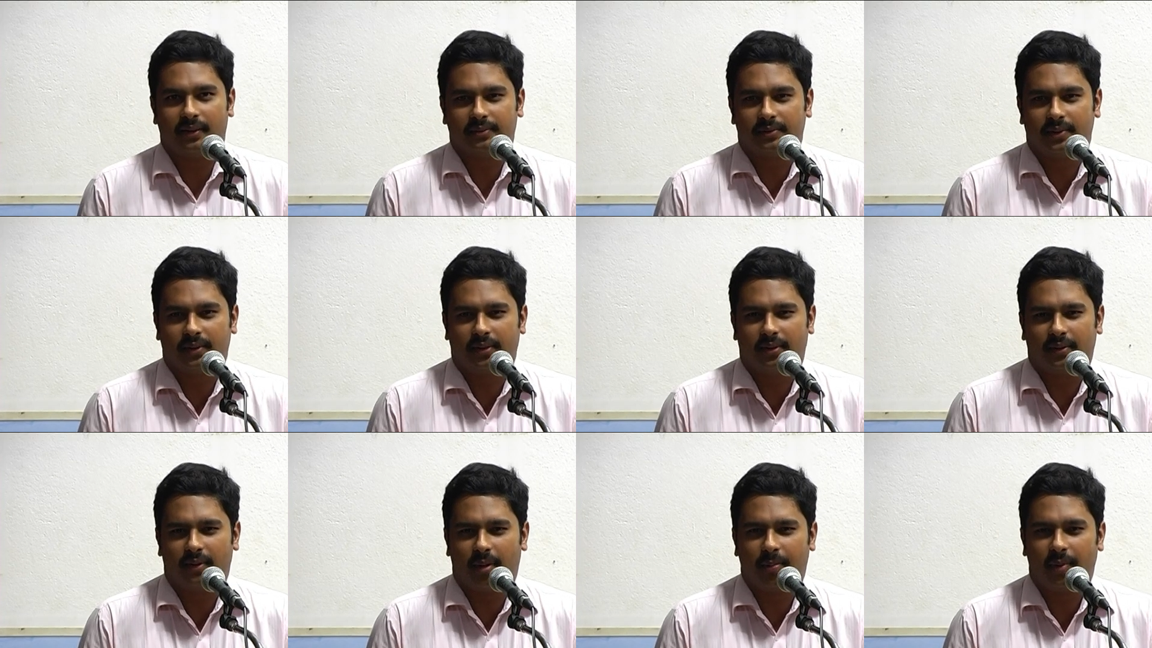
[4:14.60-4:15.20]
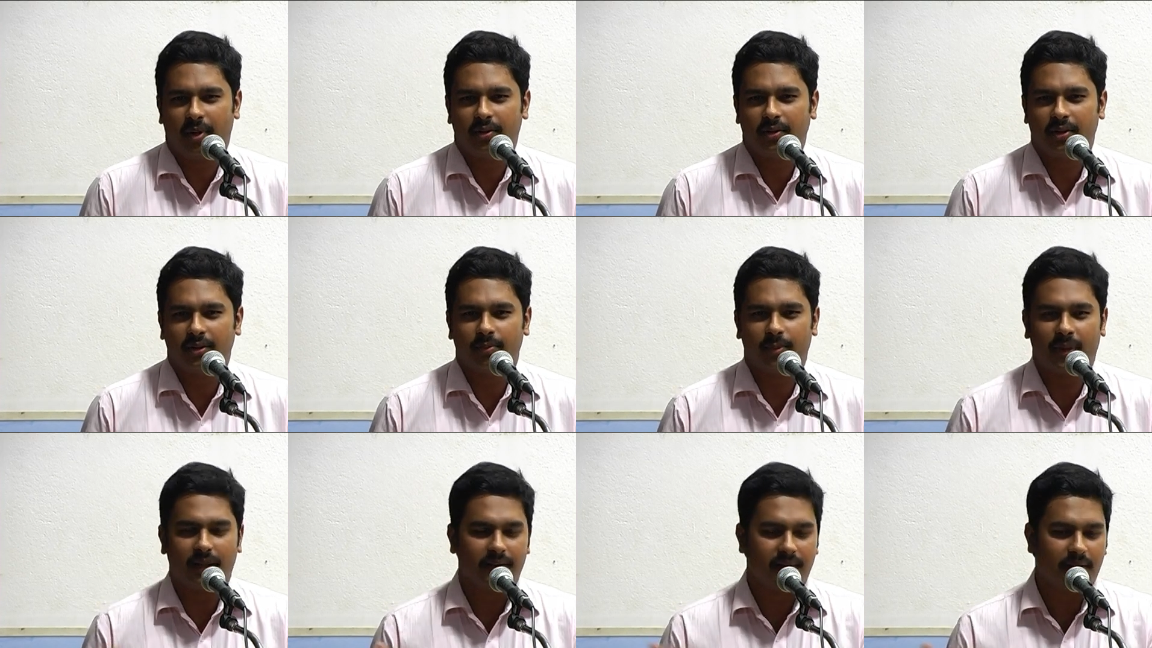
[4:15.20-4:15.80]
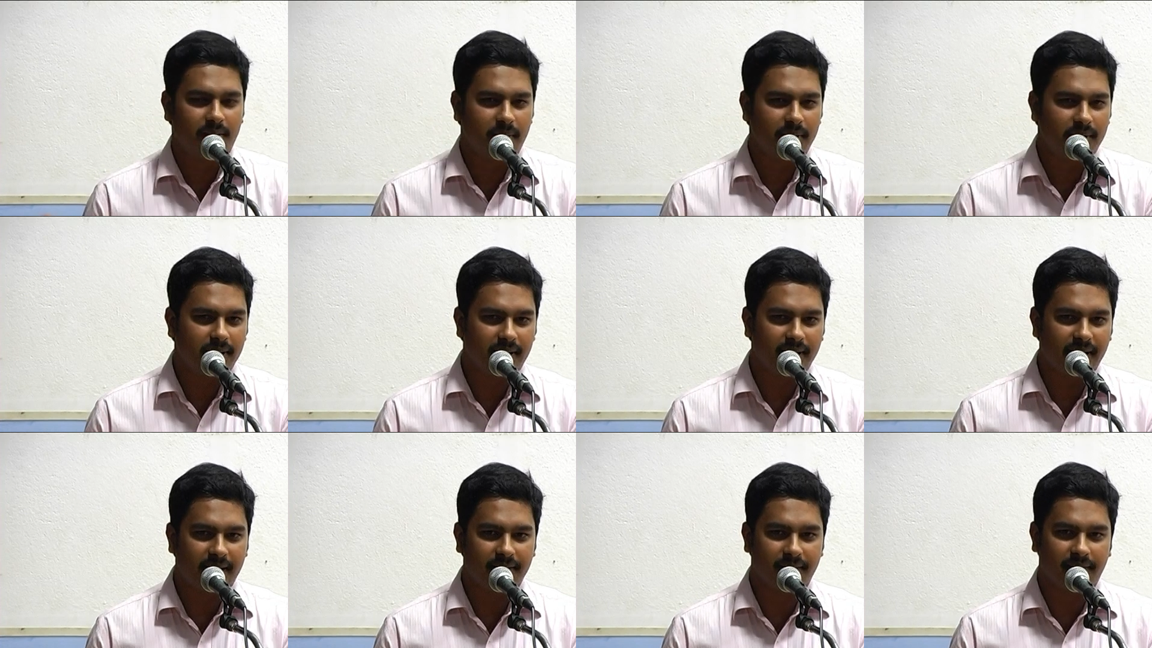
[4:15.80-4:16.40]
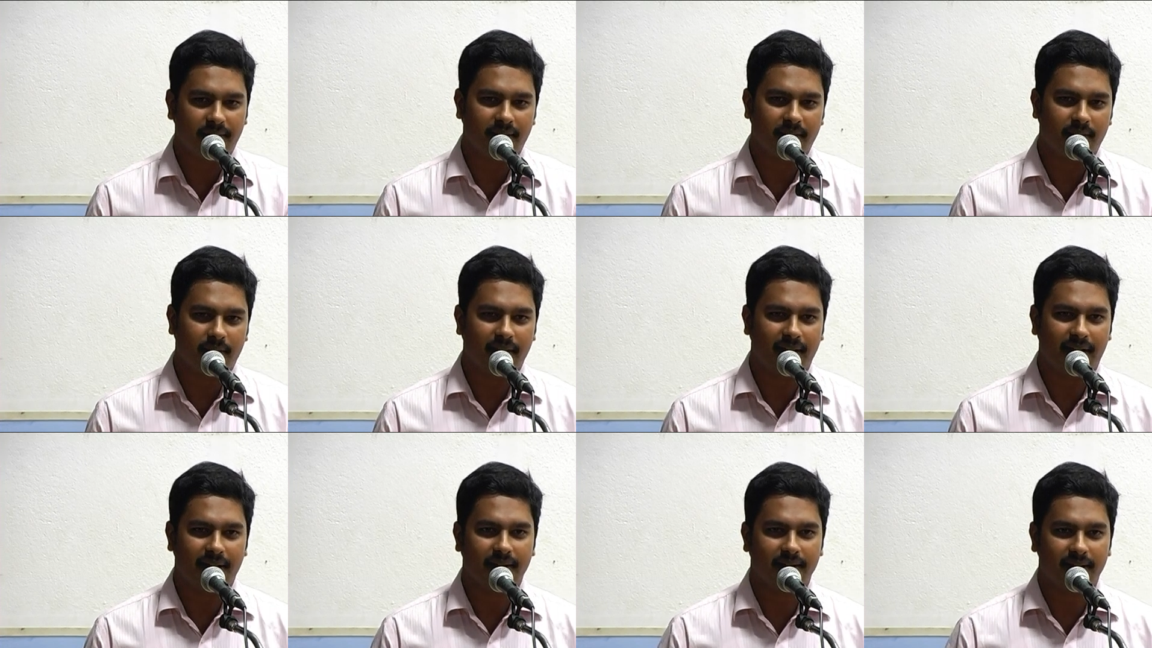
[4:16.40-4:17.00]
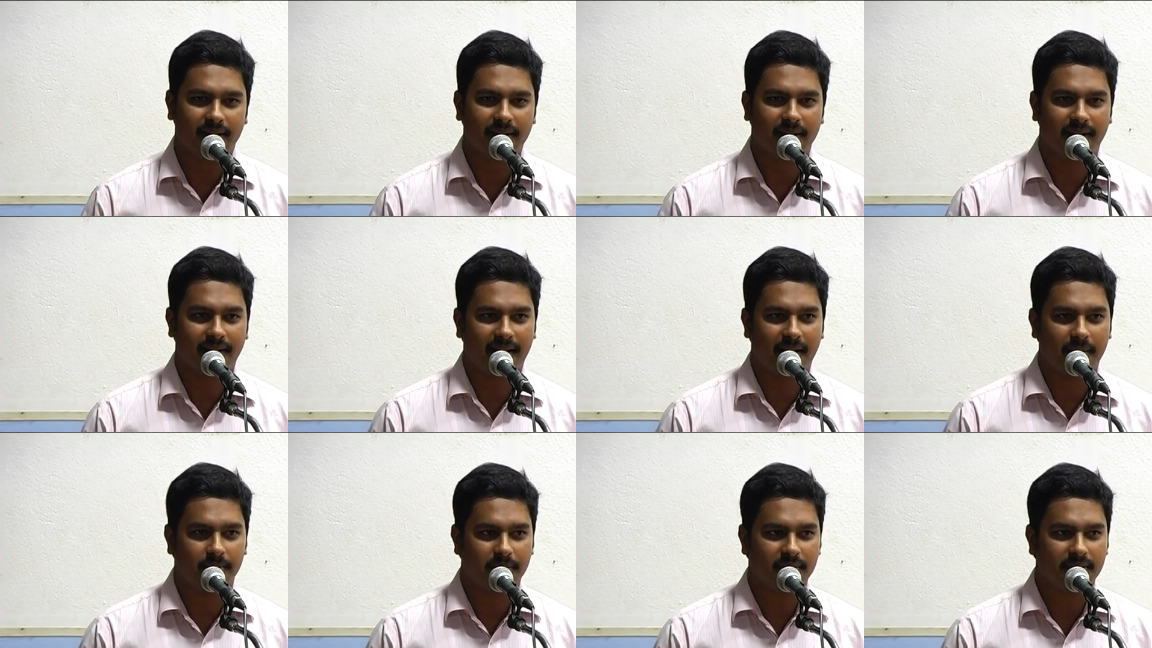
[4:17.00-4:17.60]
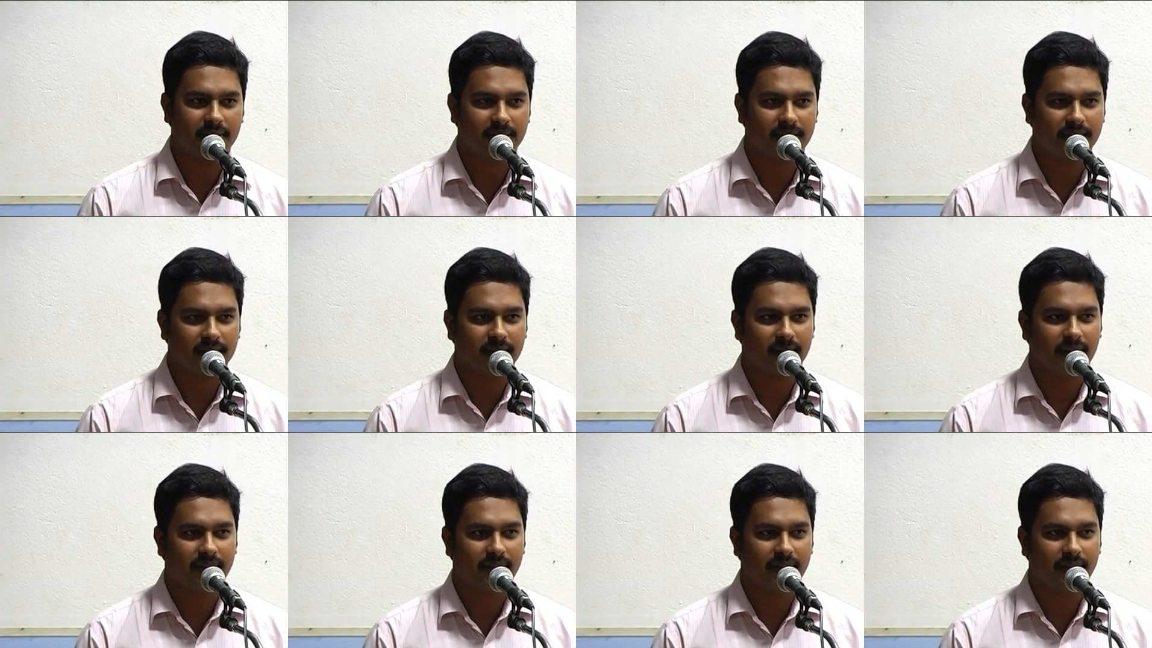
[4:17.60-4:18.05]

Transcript: the amount of vulnerability I felt while entering the campus,